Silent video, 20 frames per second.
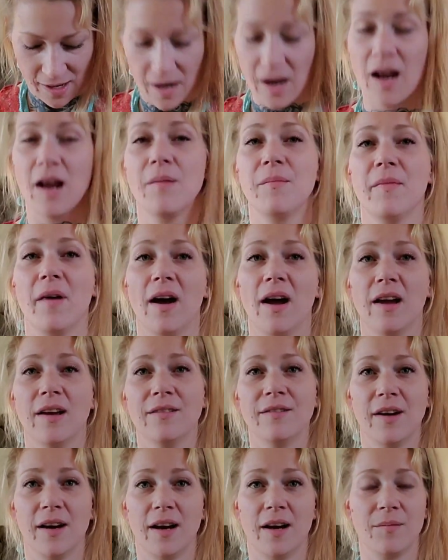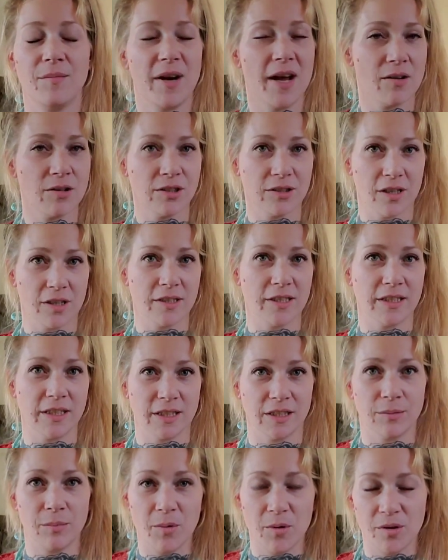I'm now starting
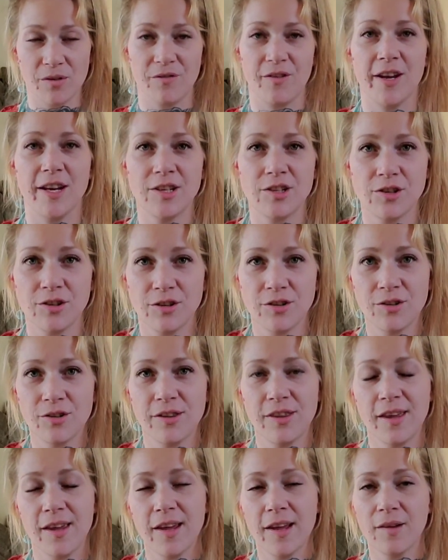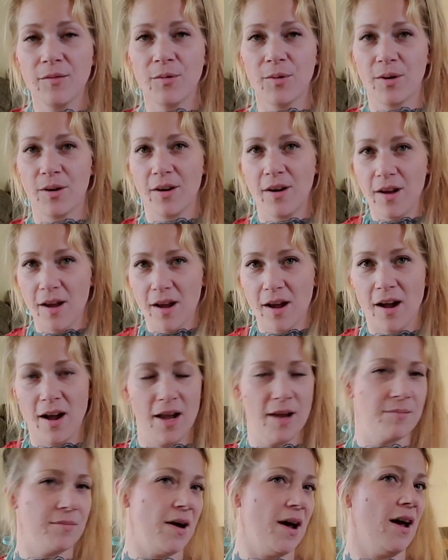this motivational thing where
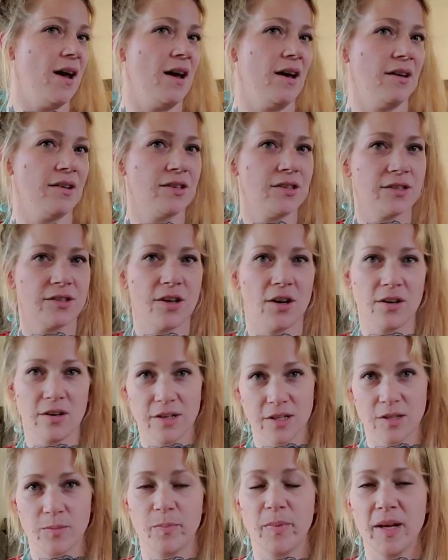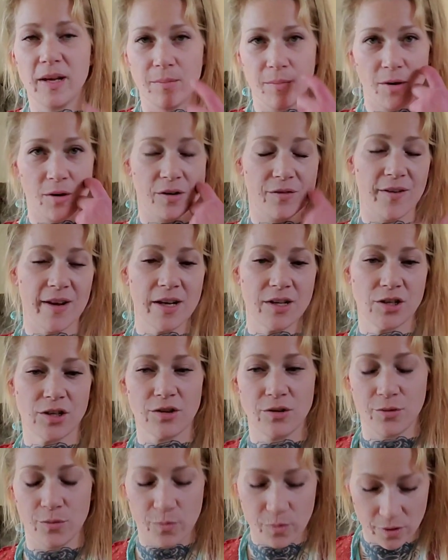I'm starting to speak
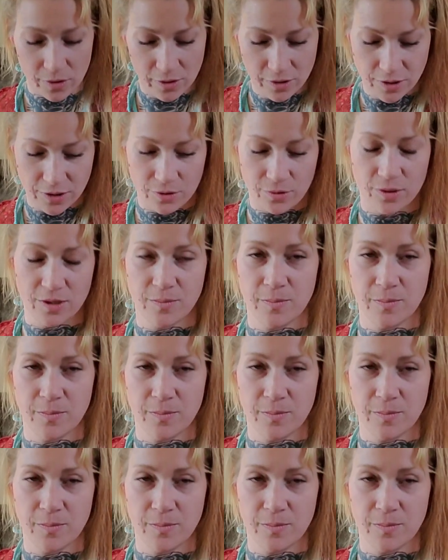motivational words towards